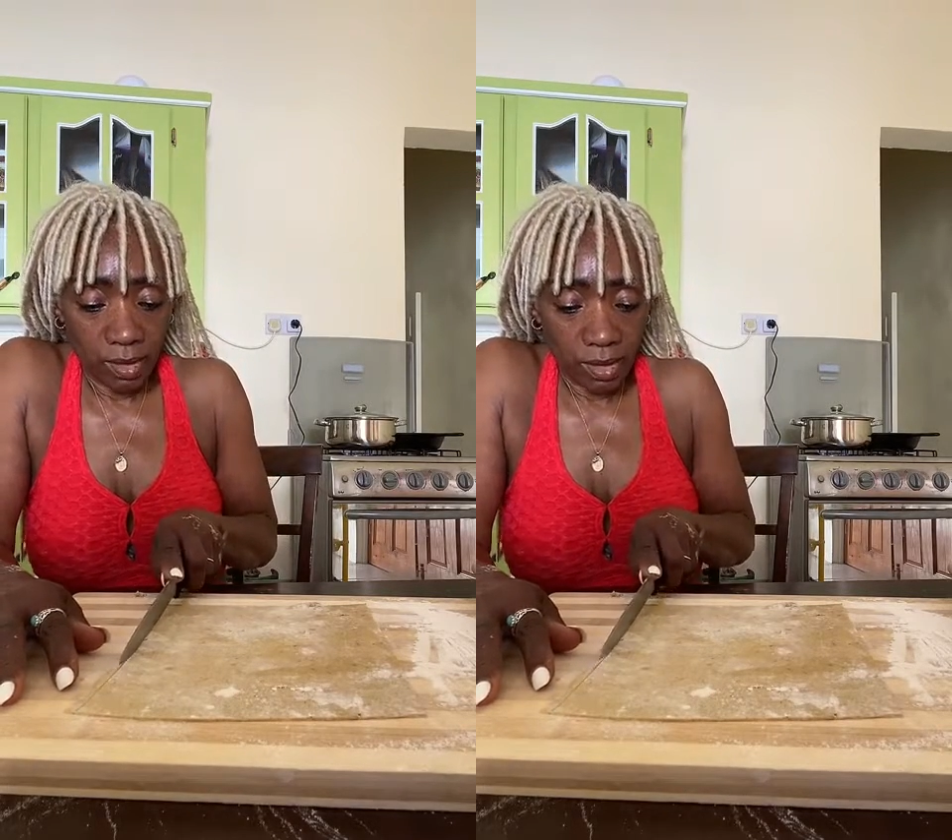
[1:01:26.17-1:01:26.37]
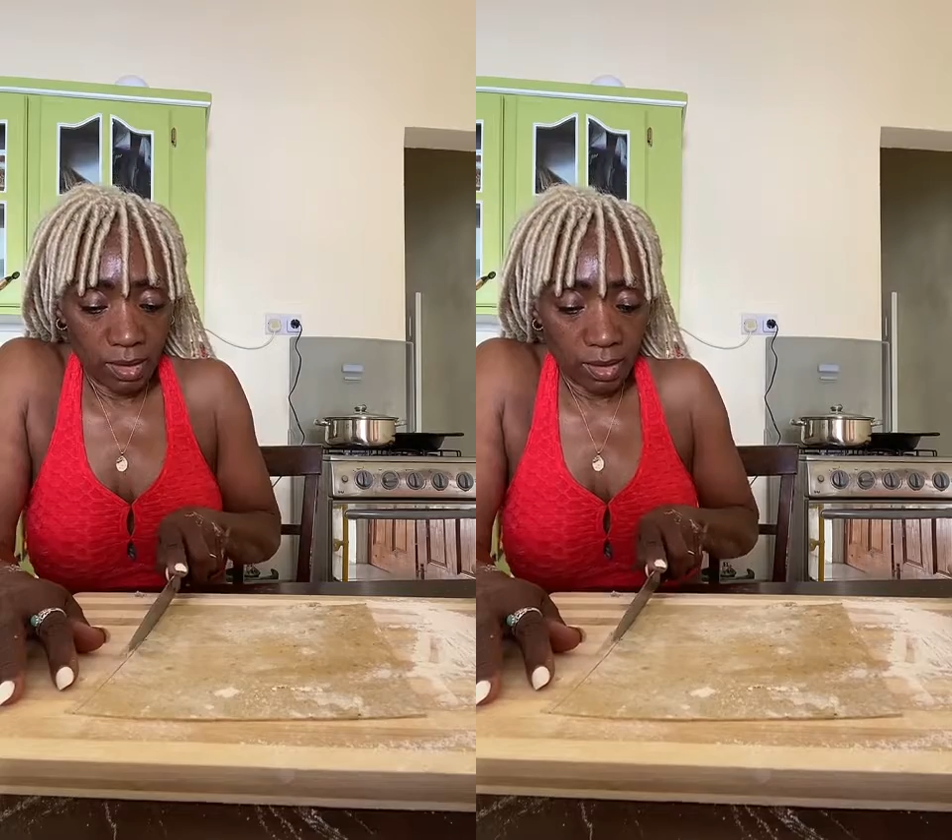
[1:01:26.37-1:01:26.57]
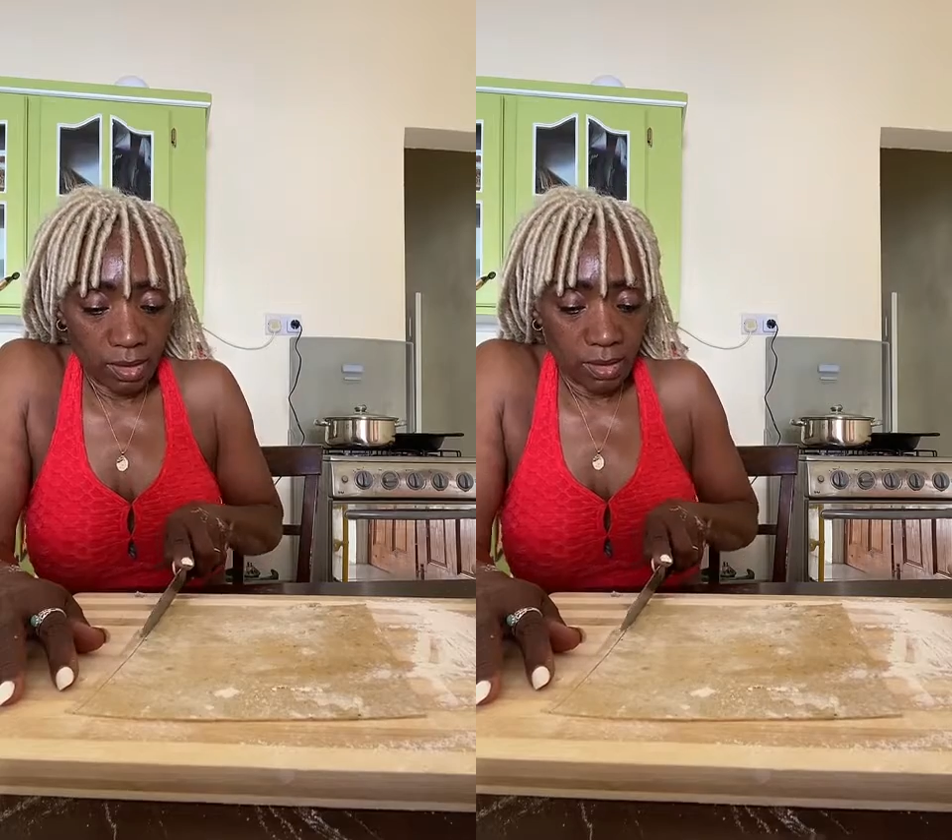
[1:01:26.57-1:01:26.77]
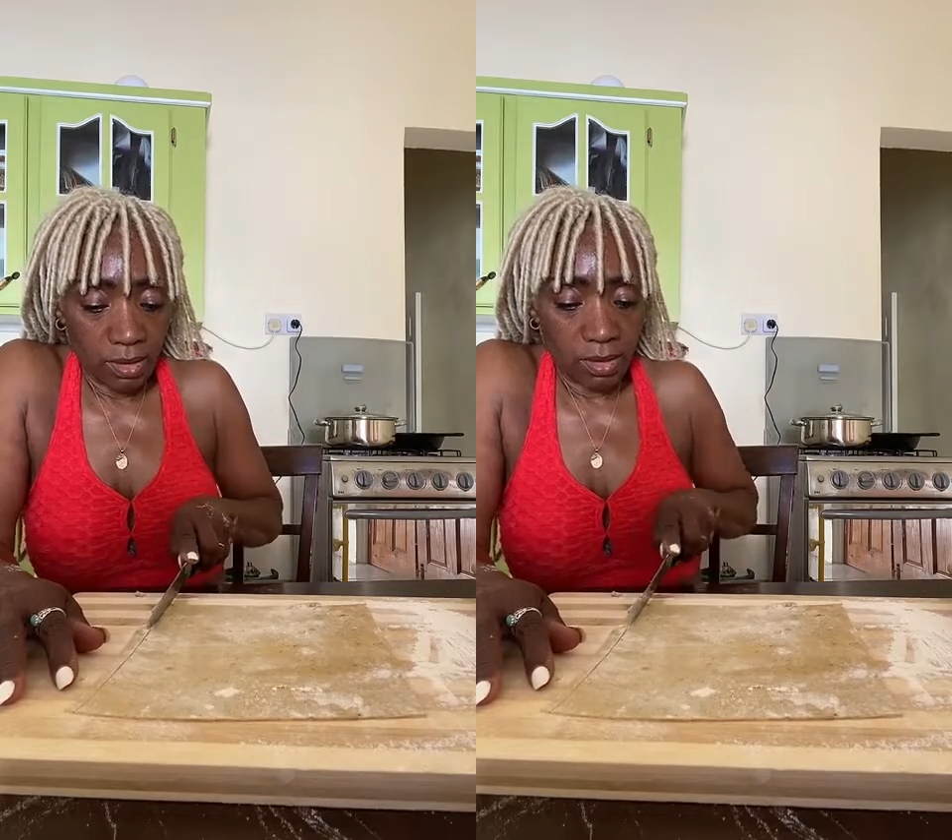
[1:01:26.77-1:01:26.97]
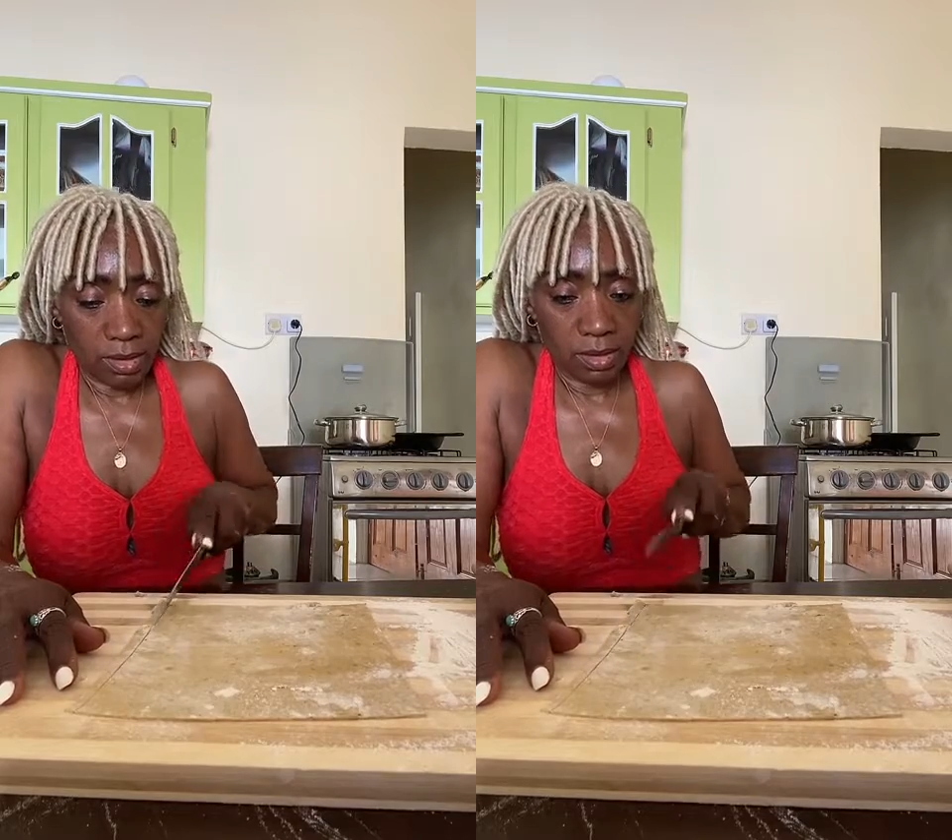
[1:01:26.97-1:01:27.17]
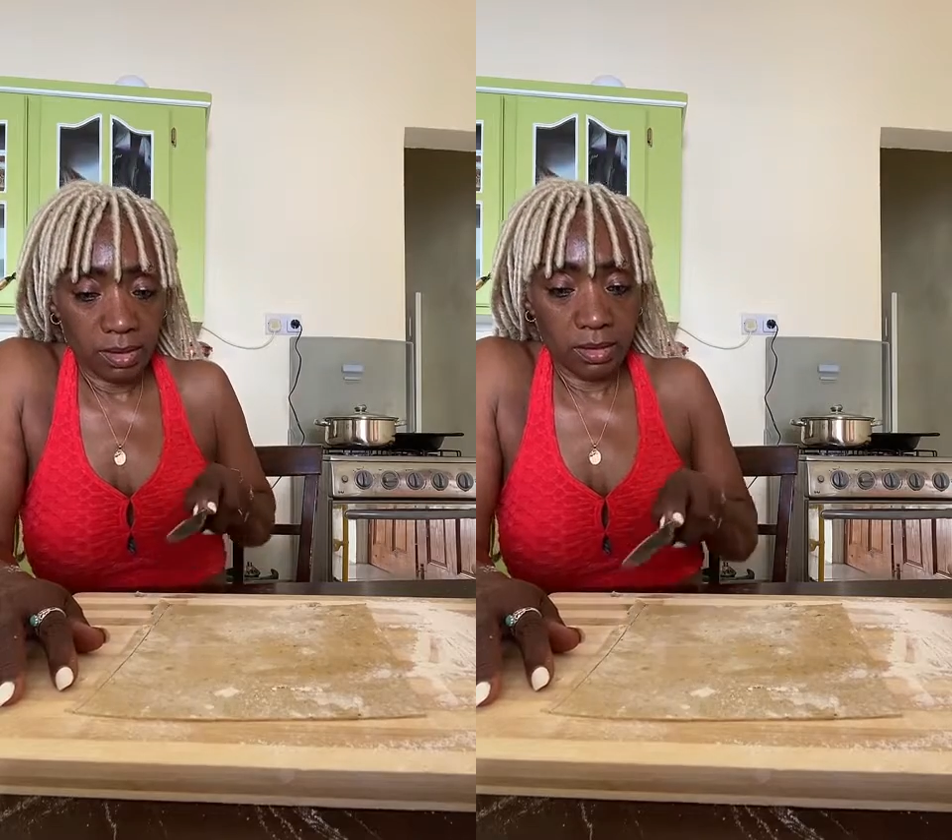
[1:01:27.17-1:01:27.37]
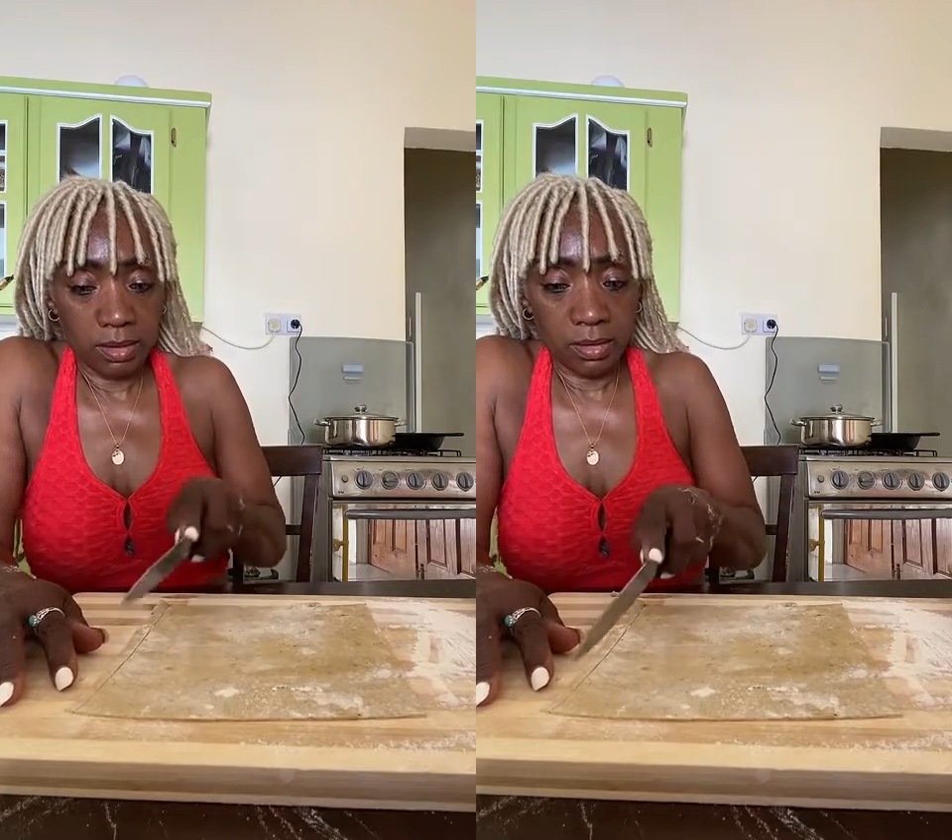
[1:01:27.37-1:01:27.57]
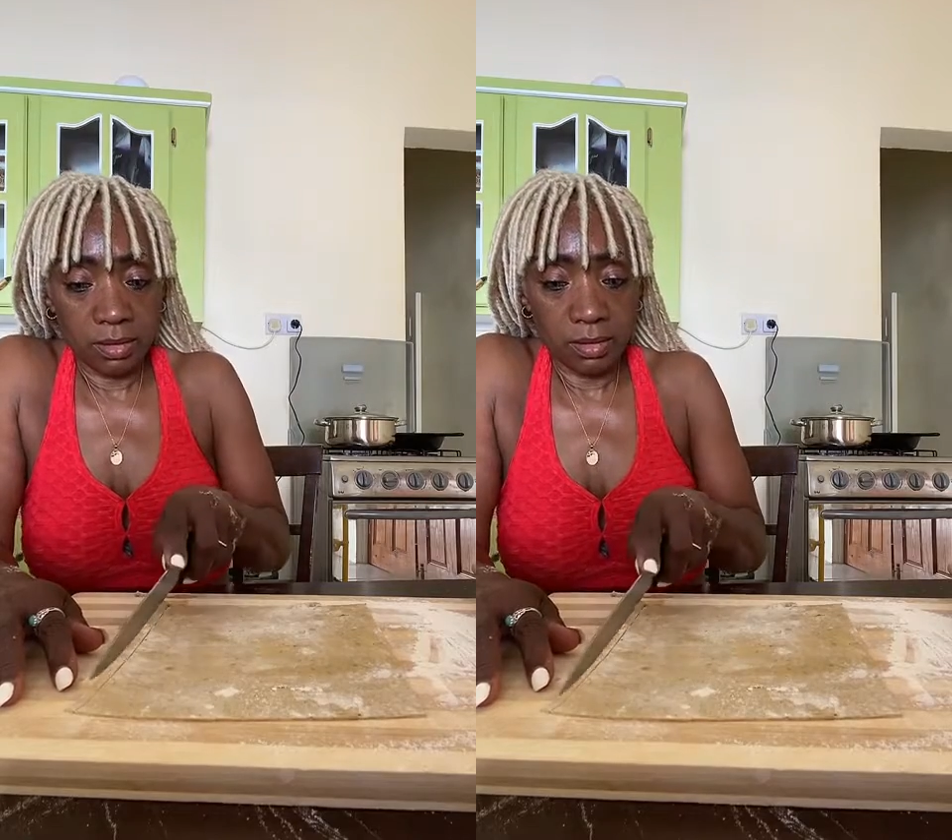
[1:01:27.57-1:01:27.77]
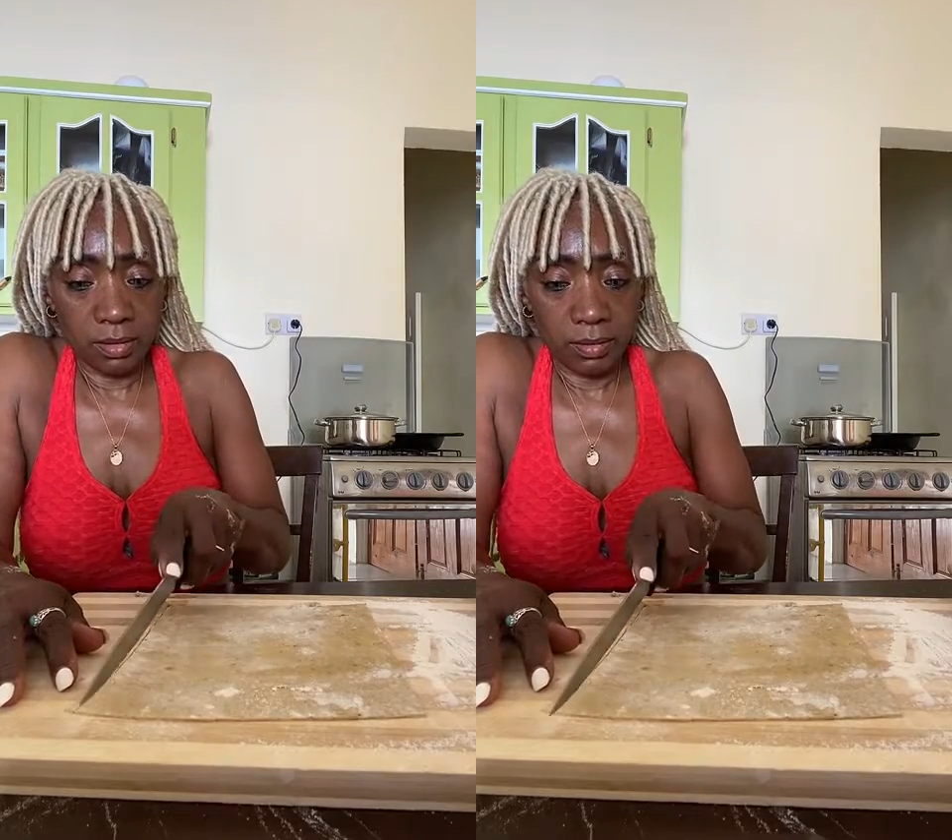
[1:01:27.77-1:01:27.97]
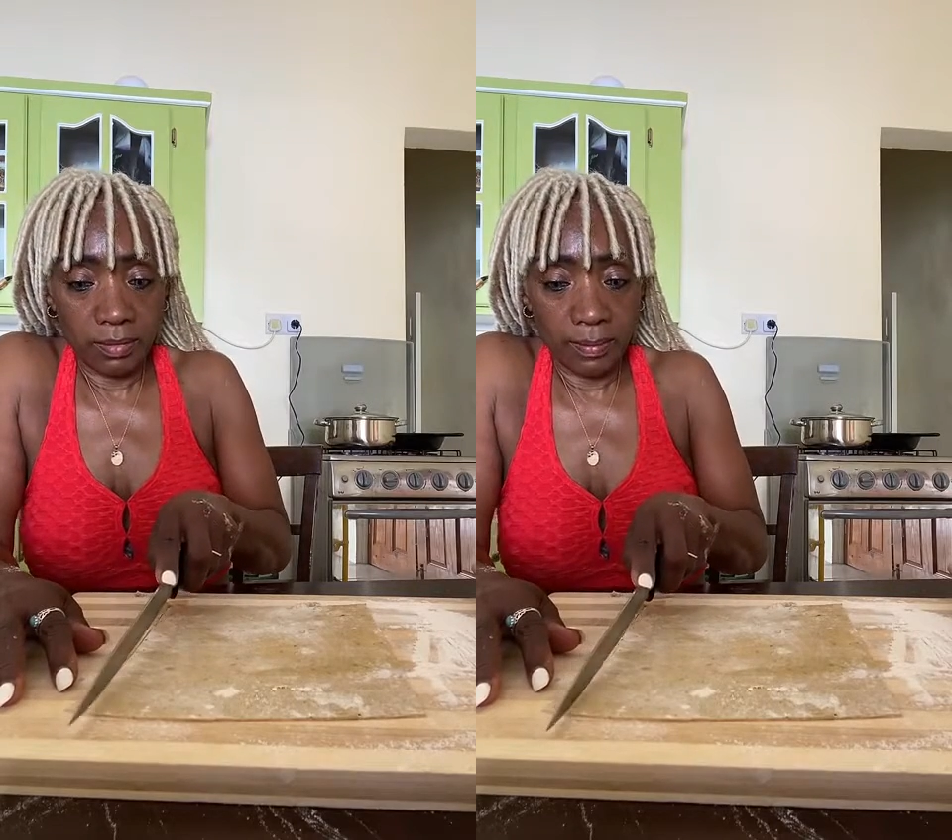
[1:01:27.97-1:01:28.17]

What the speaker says: Just for nothing?